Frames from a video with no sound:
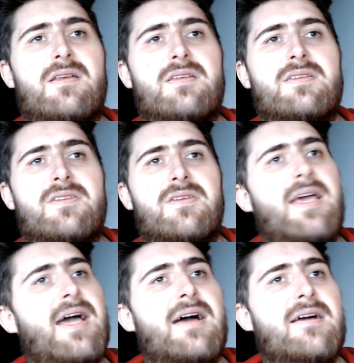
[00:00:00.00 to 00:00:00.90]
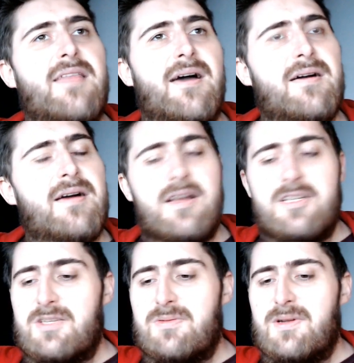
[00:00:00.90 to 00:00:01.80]
So yeah, I
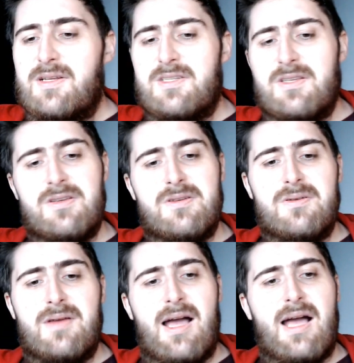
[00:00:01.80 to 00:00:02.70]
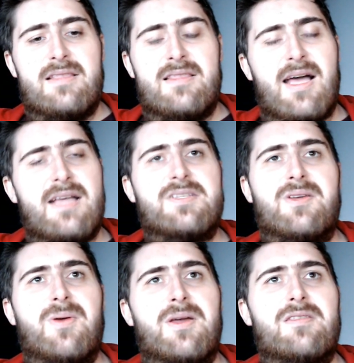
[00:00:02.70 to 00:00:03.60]
just wanted to add that as a
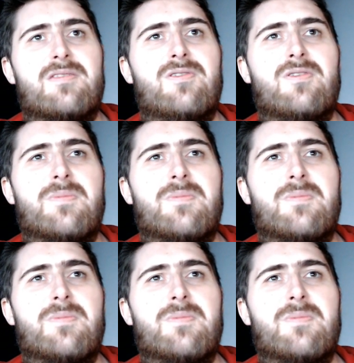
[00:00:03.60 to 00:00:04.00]
quick thought,